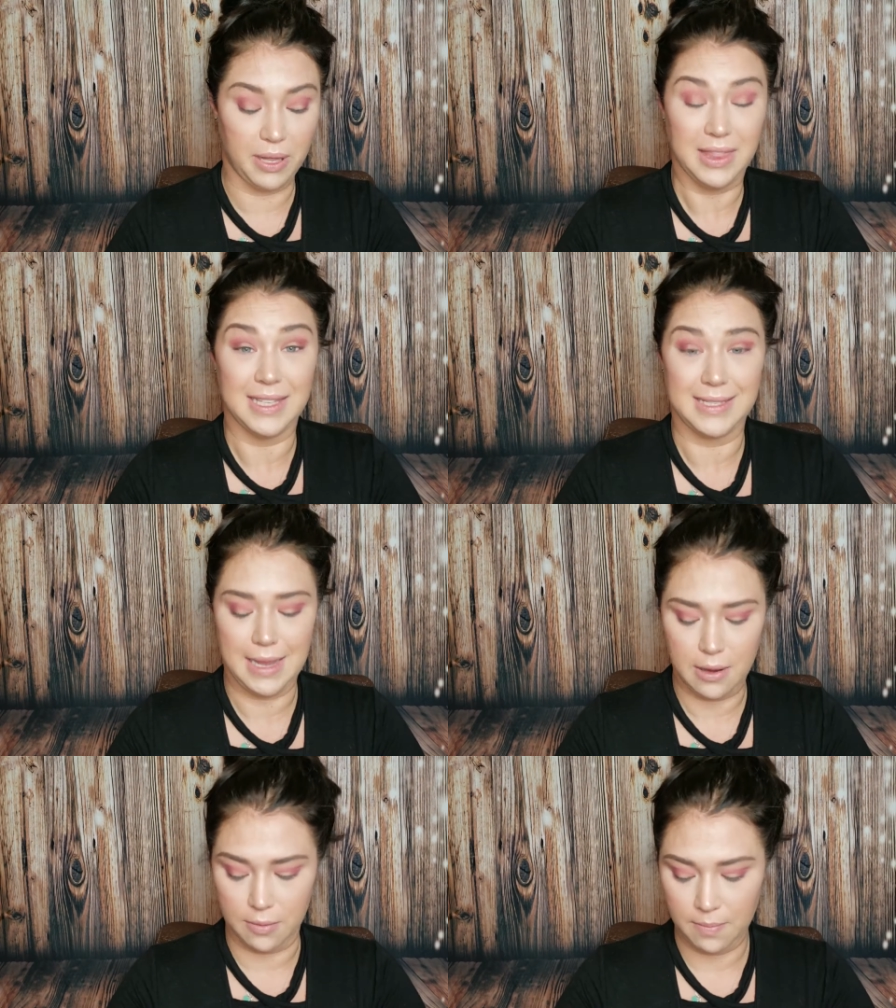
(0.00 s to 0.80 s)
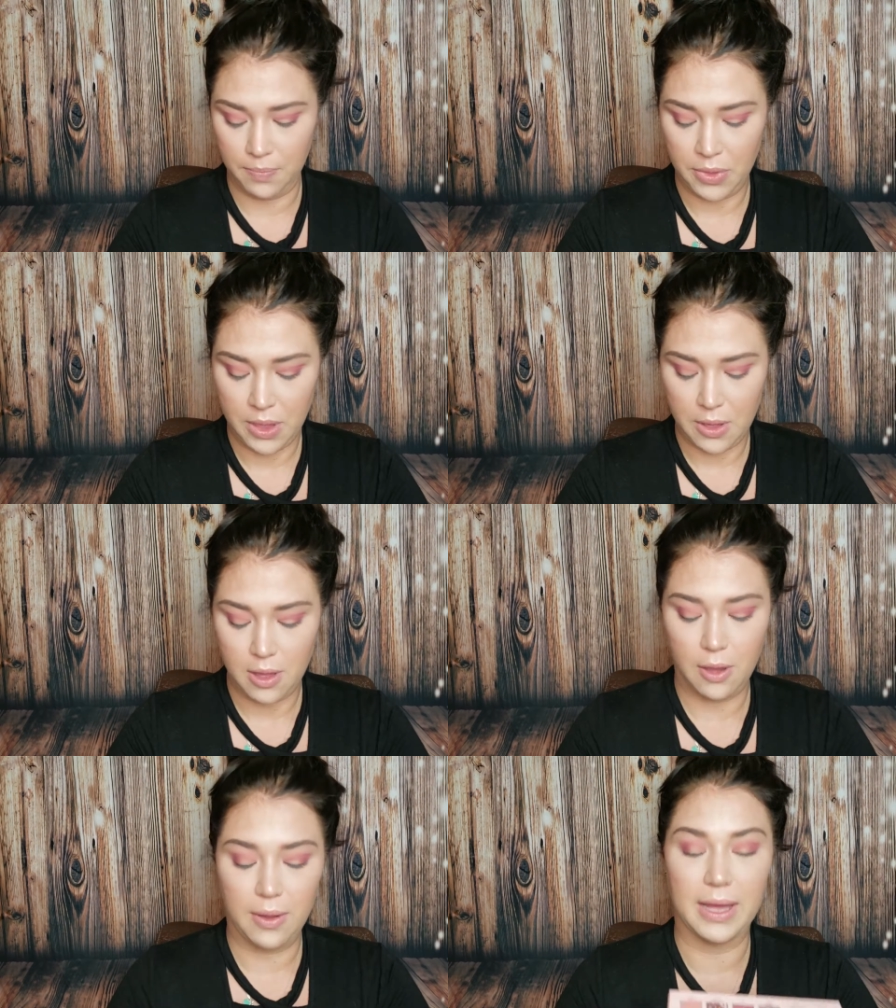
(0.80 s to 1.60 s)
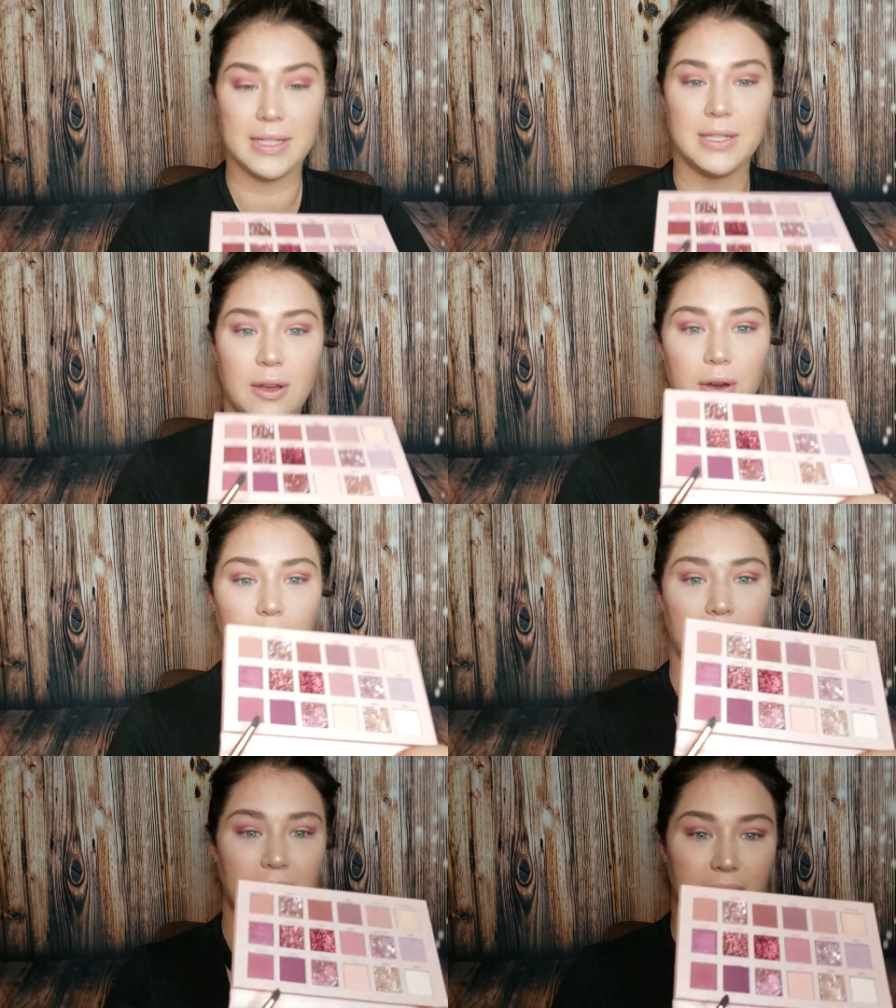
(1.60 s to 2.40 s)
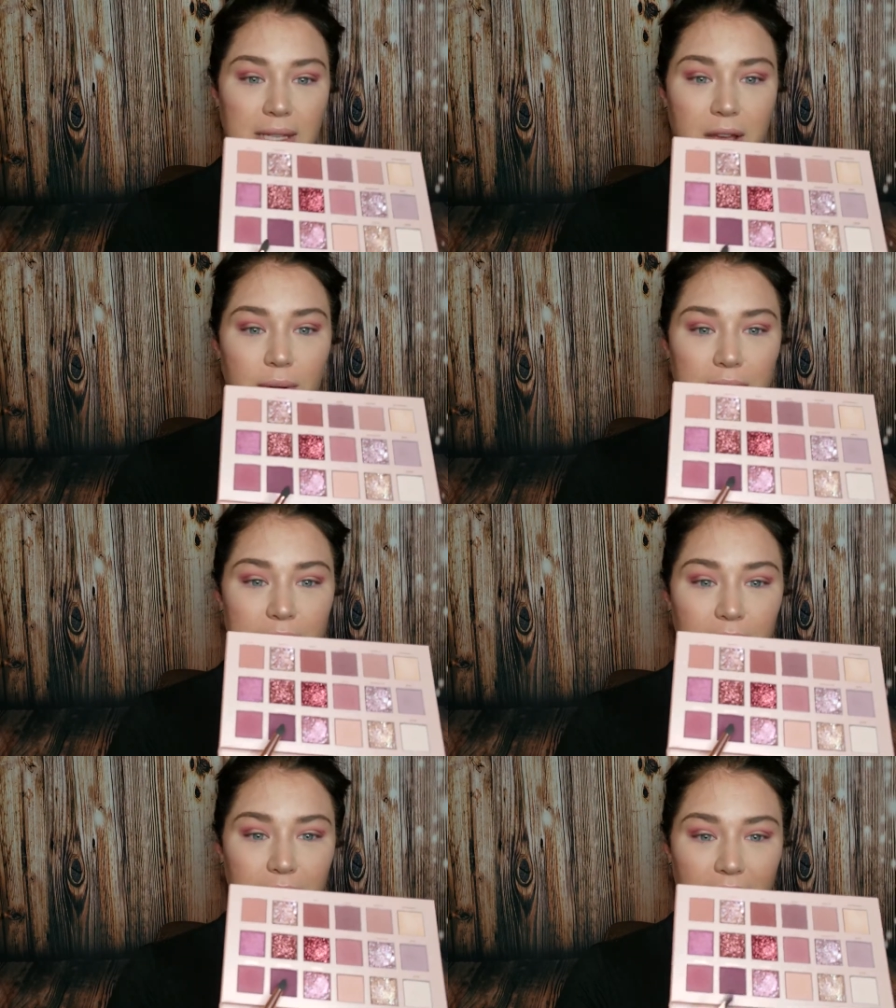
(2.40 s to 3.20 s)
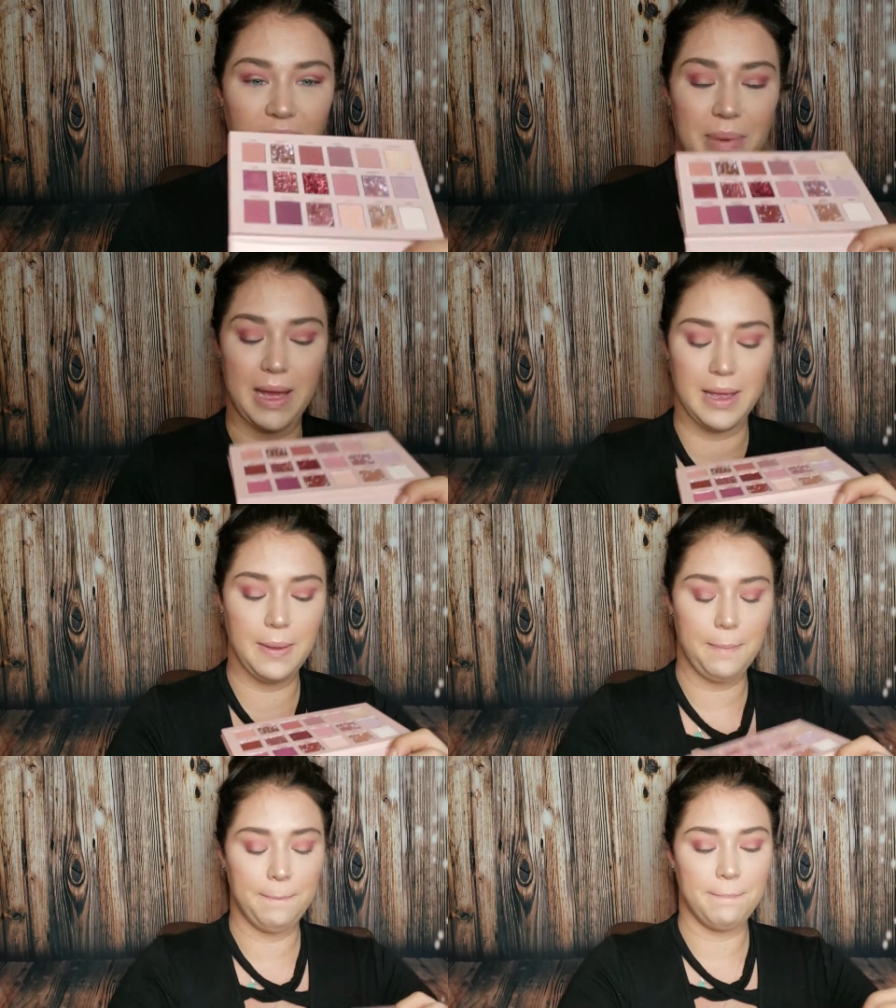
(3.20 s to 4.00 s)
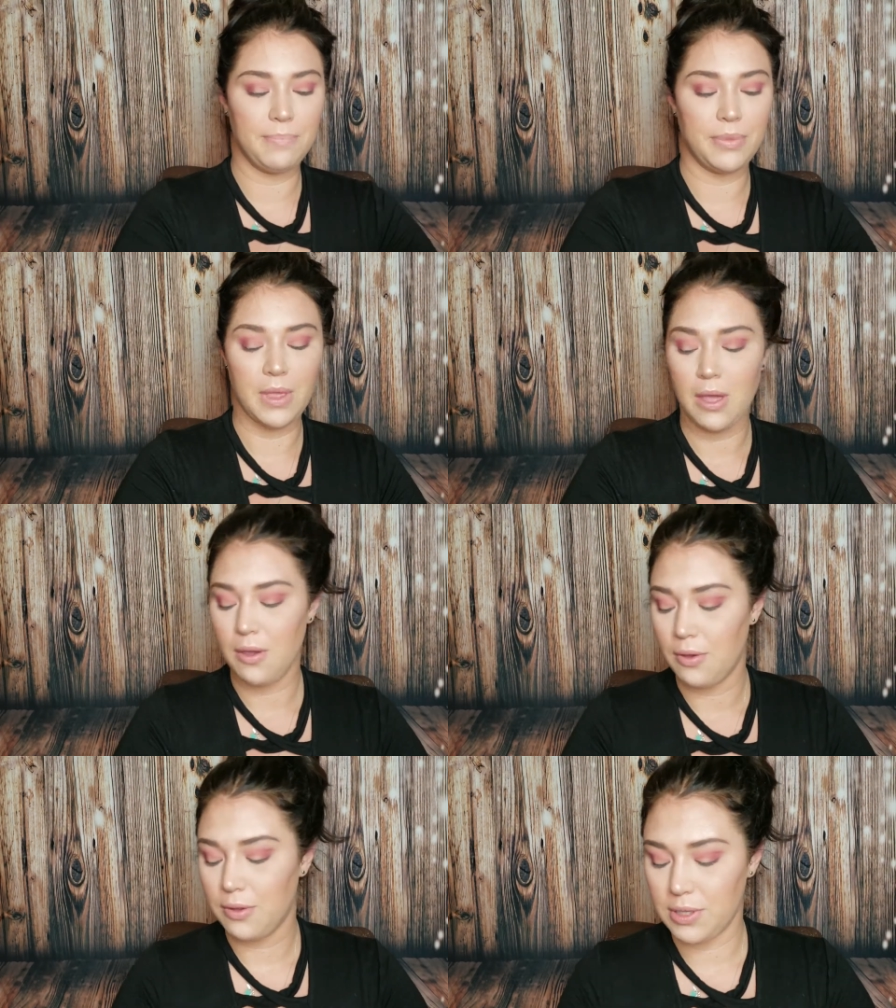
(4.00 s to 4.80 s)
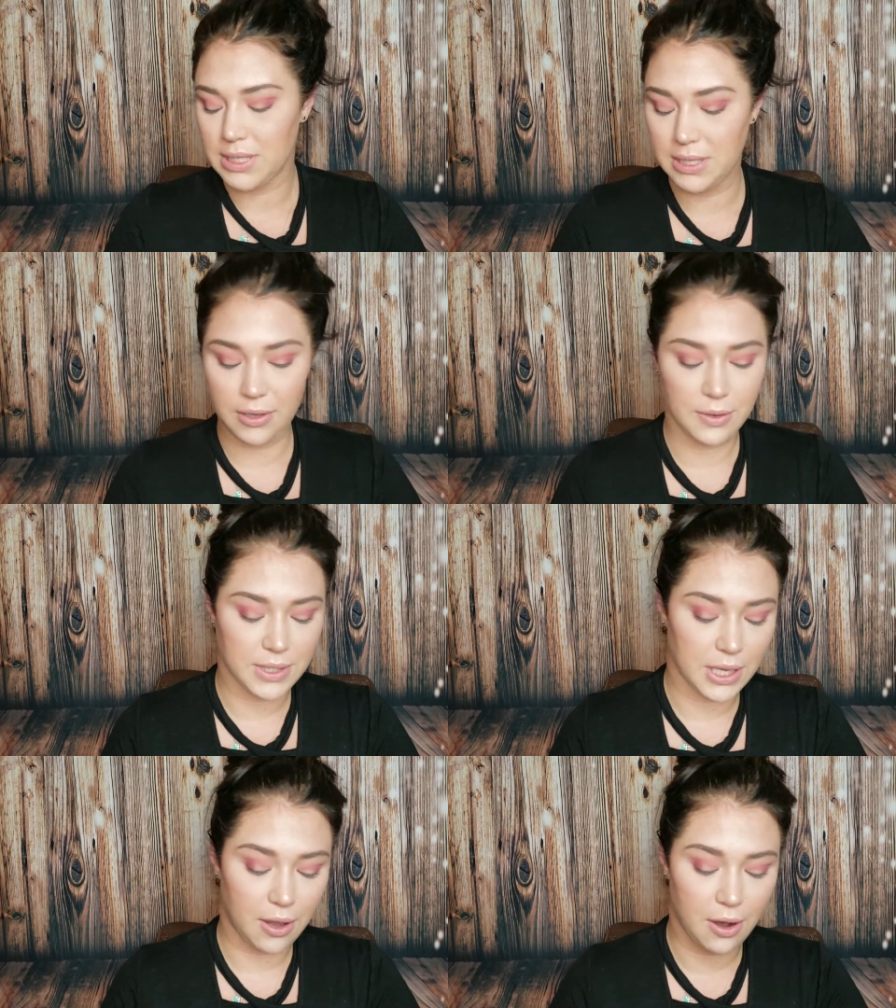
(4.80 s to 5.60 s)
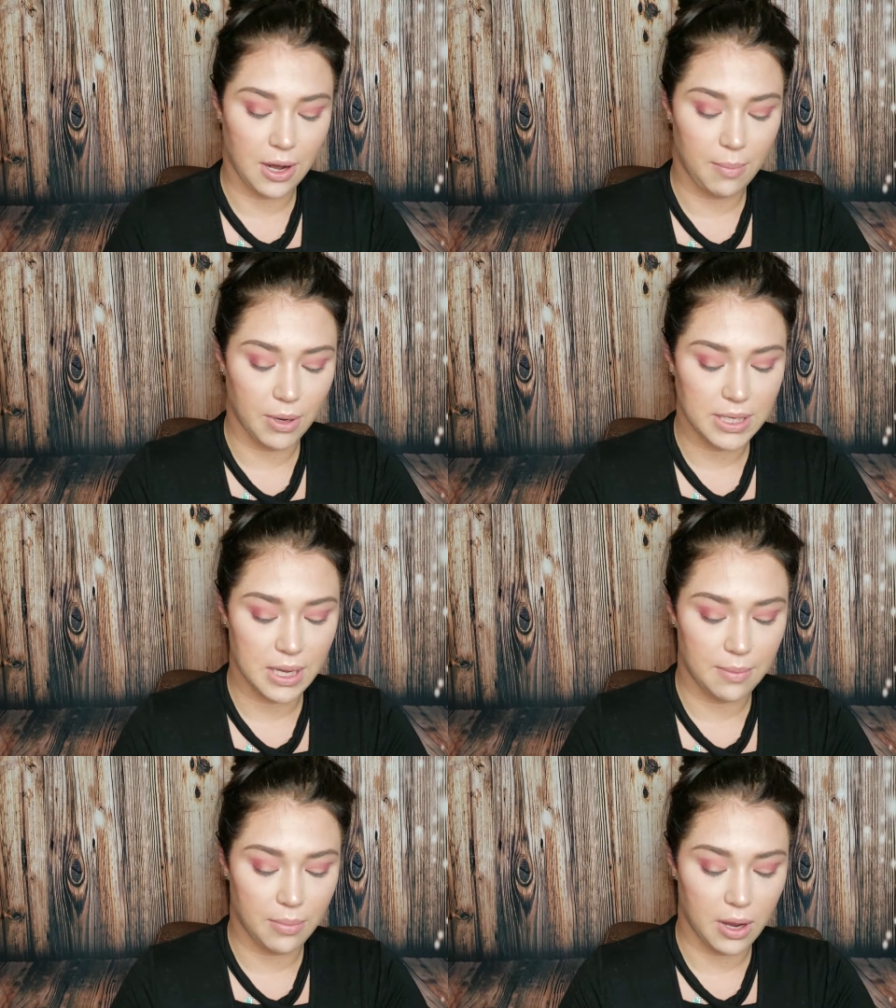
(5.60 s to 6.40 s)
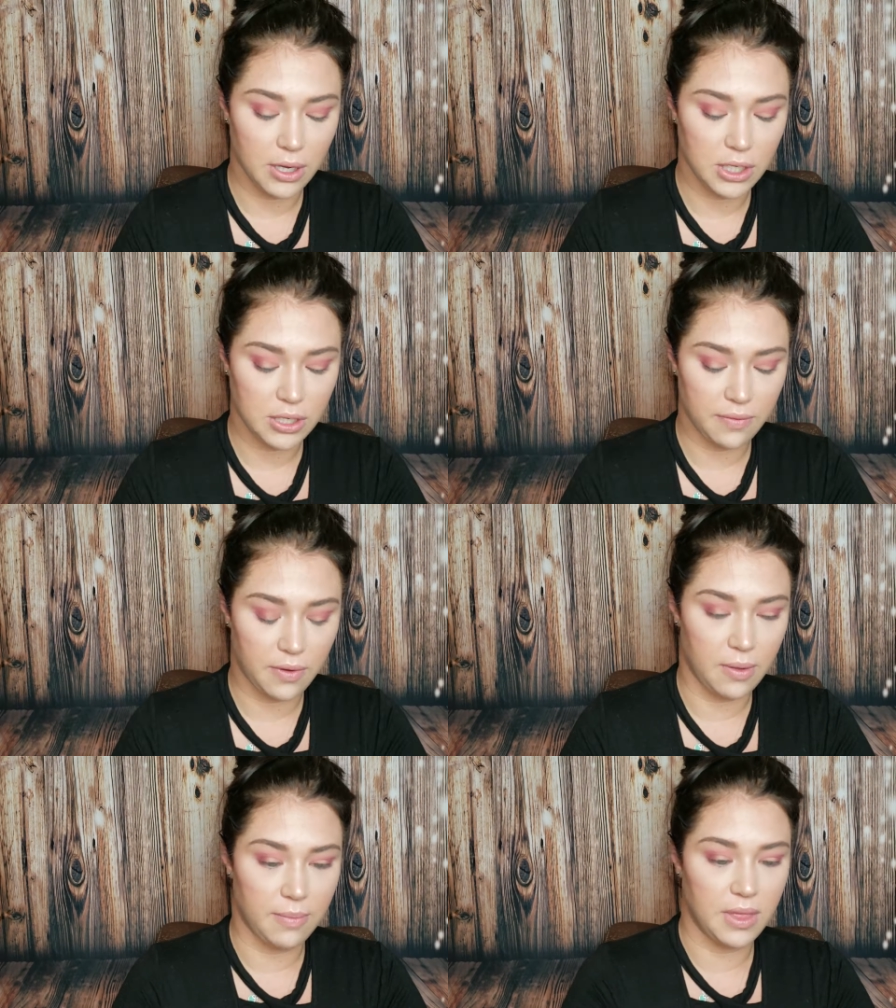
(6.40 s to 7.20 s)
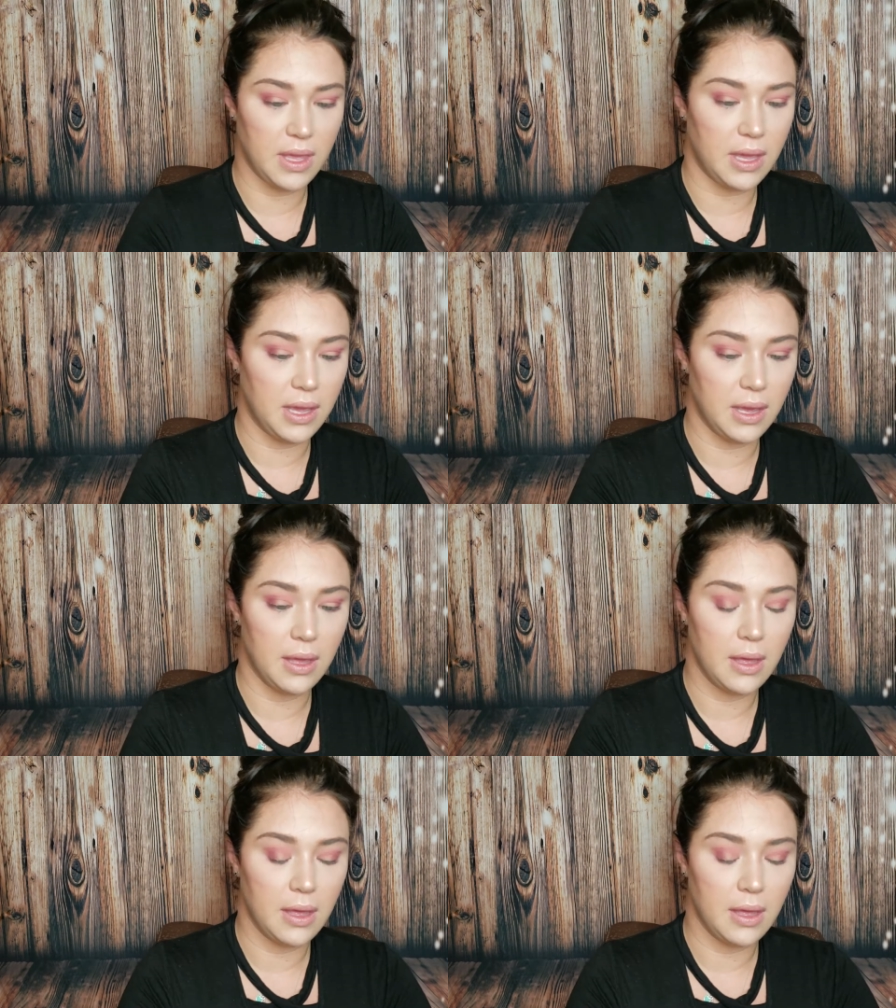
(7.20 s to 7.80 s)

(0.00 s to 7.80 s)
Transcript: put this down. Okay, so let's go into Love Bite. Still using our number ten brush from the